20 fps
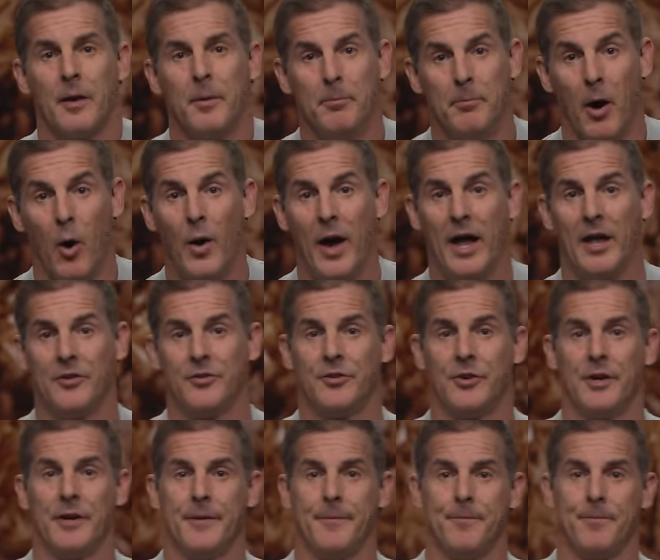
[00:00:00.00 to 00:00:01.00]
Boaz
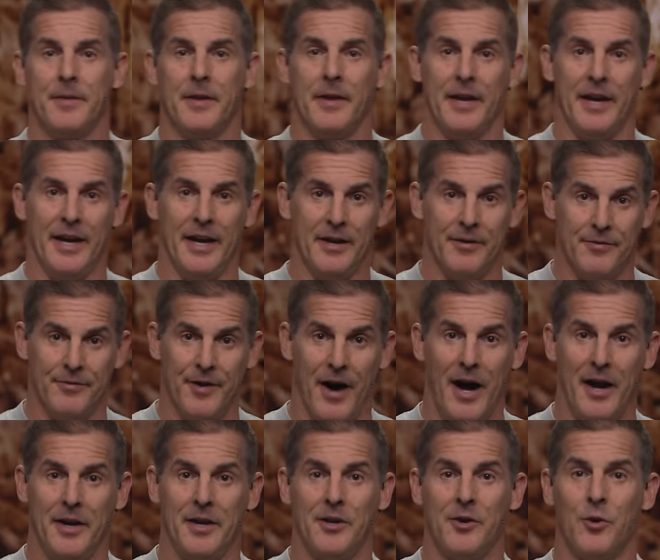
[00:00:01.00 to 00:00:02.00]

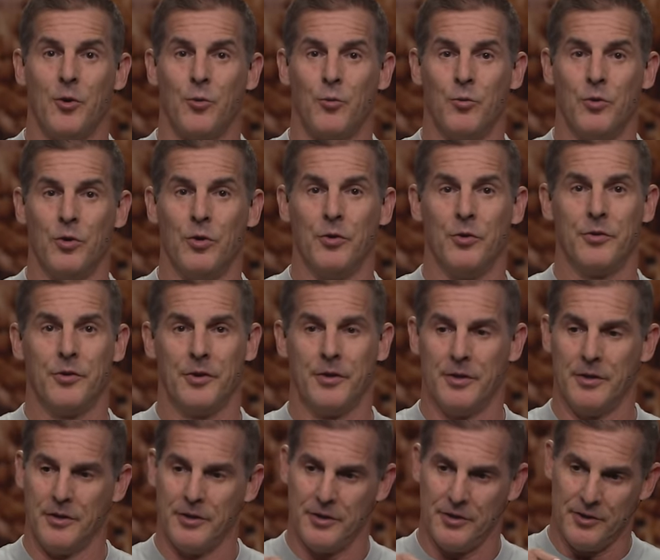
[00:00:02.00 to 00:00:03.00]
invited Ruth
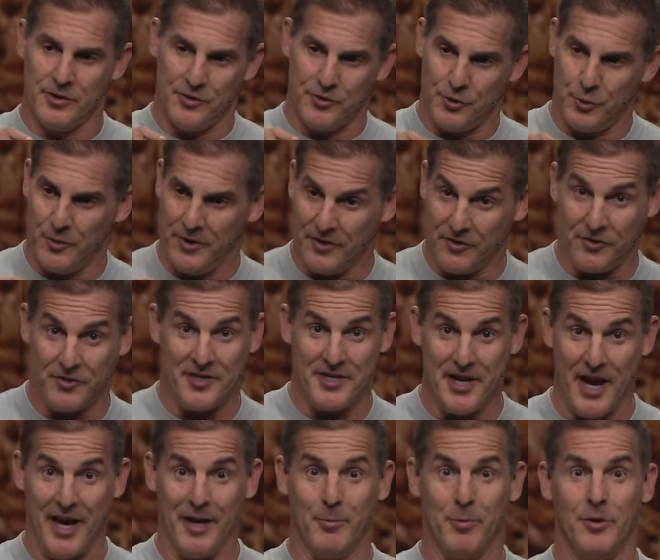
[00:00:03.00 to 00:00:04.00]
to his
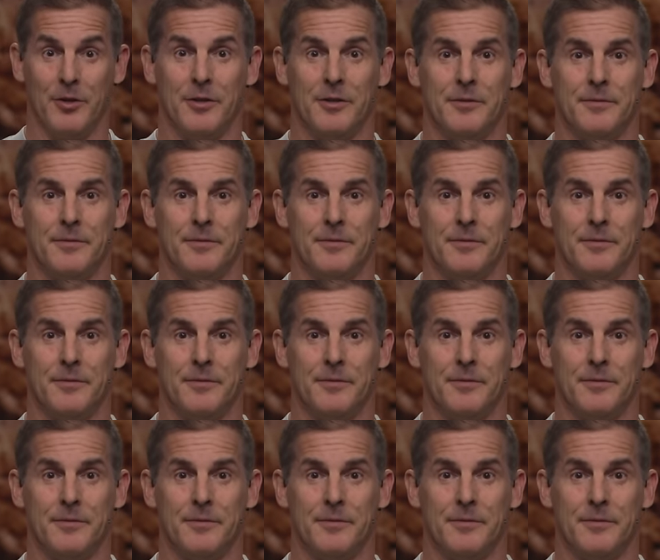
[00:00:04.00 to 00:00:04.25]
table